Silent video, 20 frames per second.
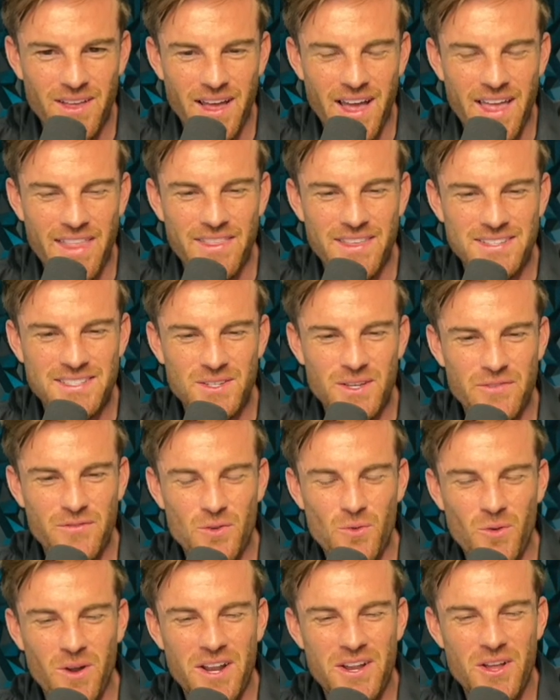this if
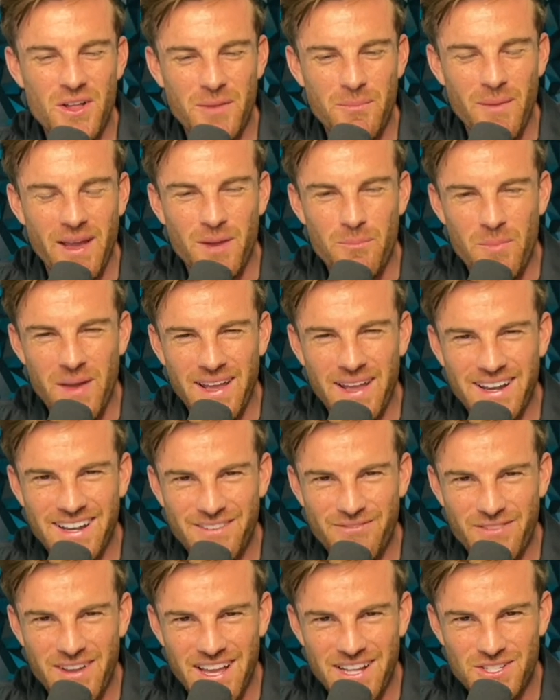you want to know like my
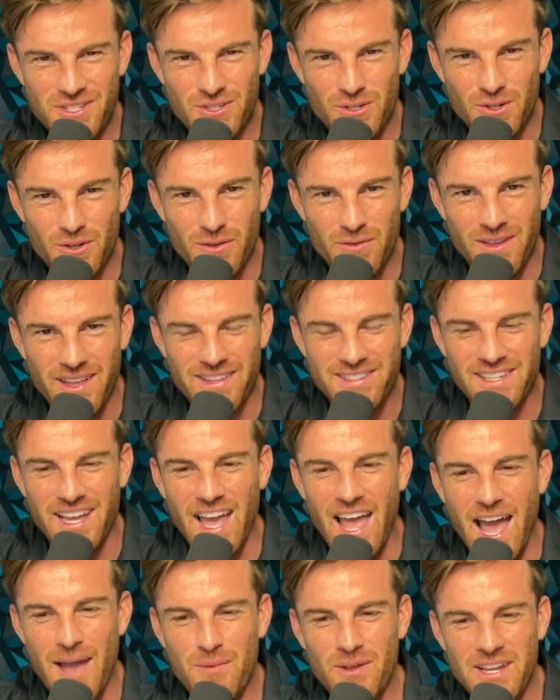competitive nature of it's like
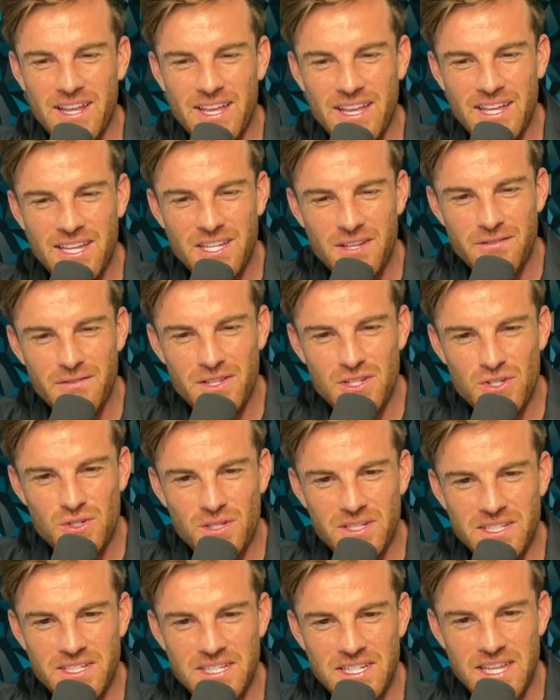i'm going to
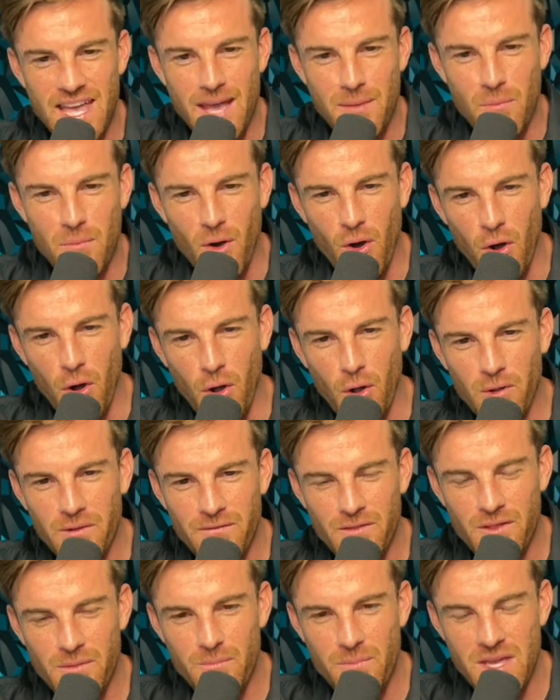individually dm all
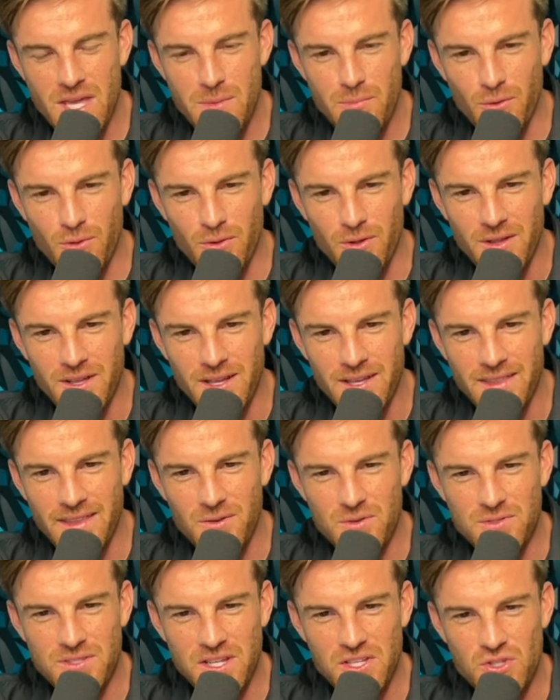of the people and there
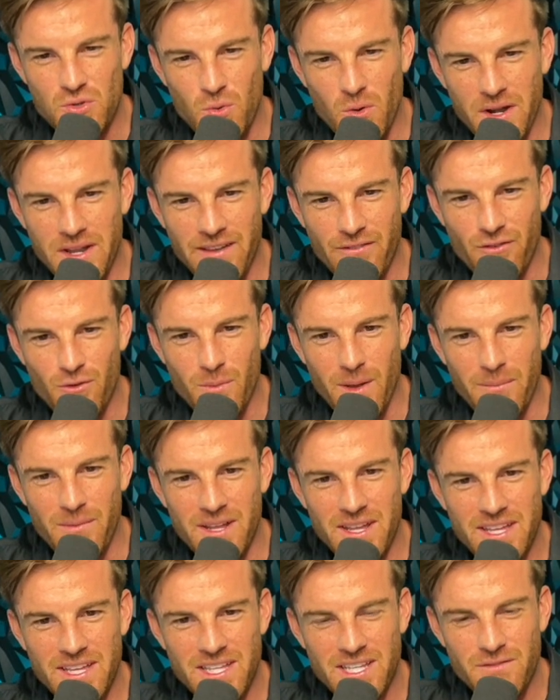was like 20 of them i'm going
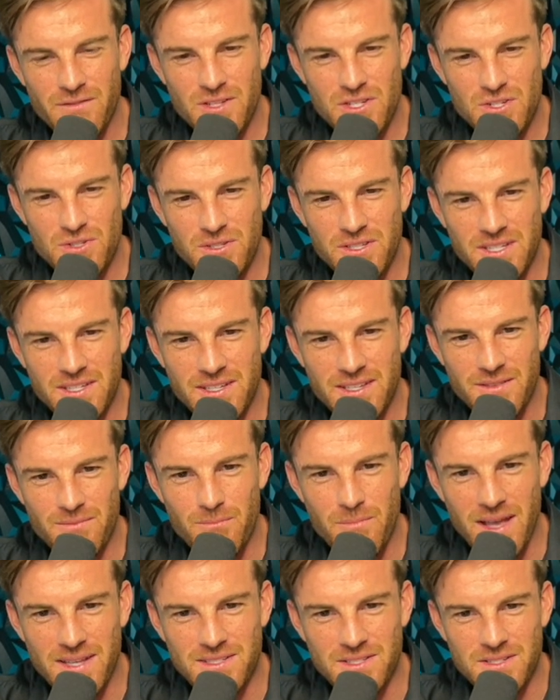to individually
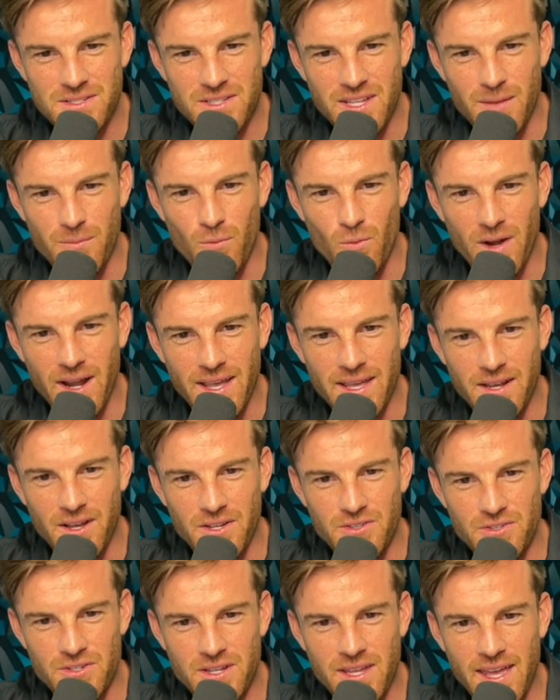message them when i hit
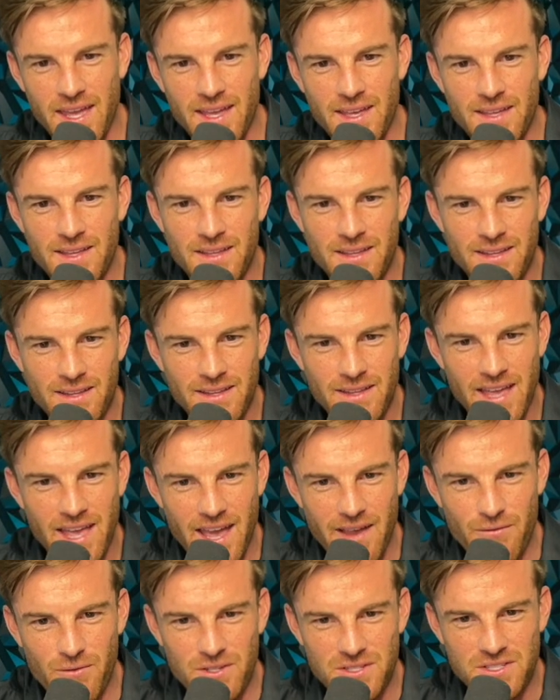100k
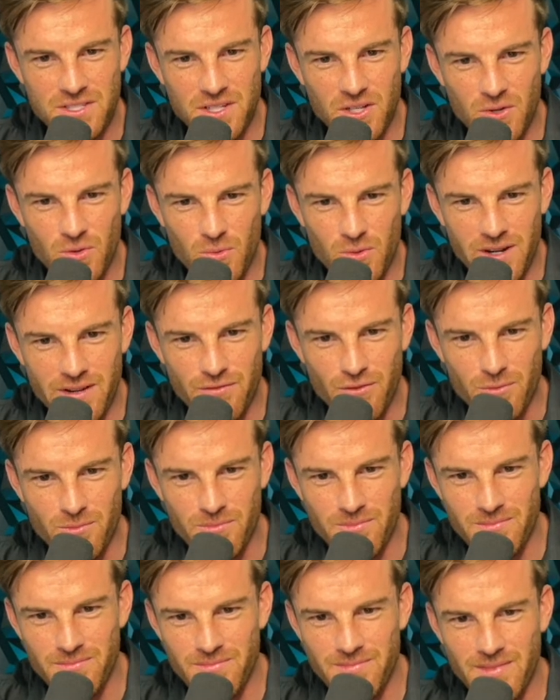every single one of them
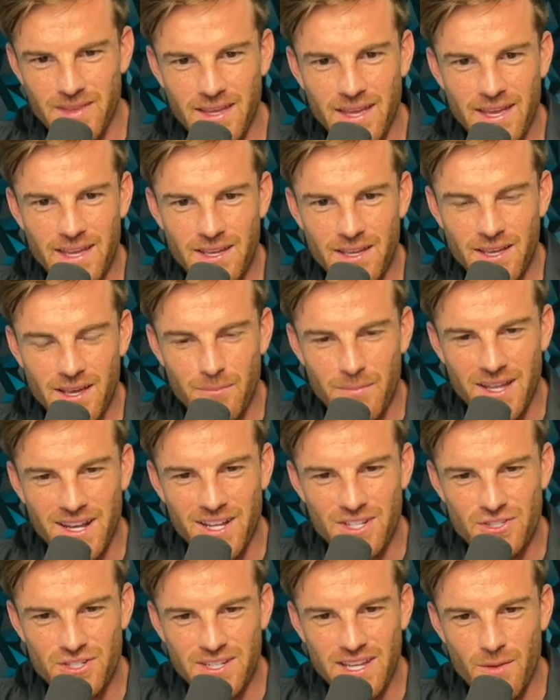hey i'm at
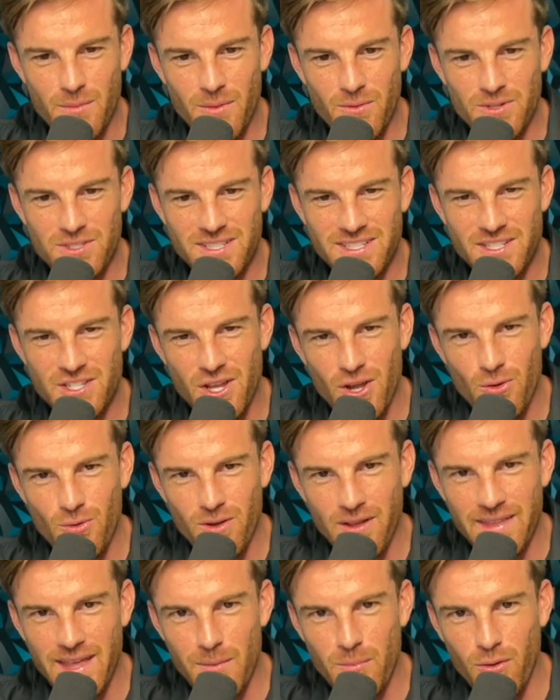100k remember when you said no
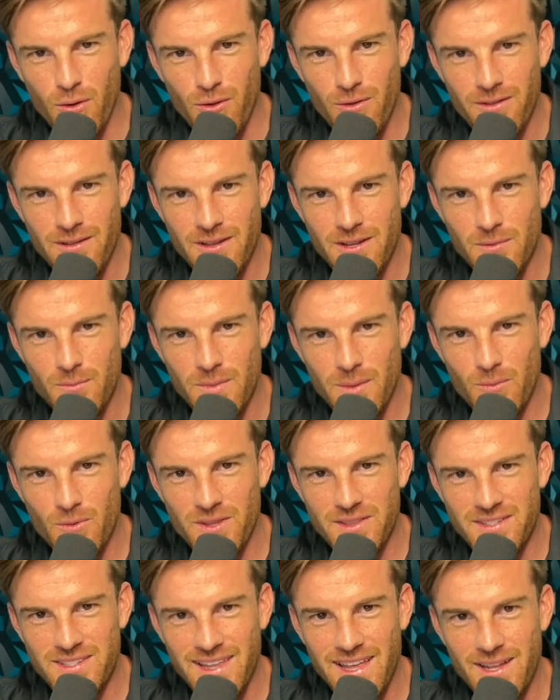on that poll remember when
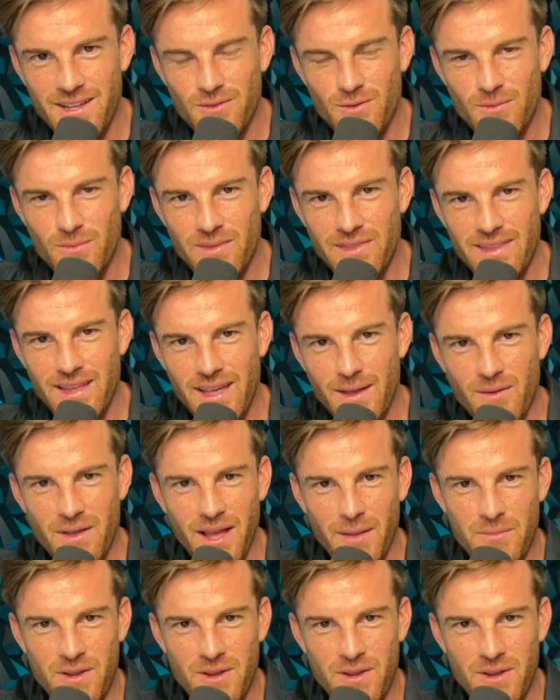you said that i'm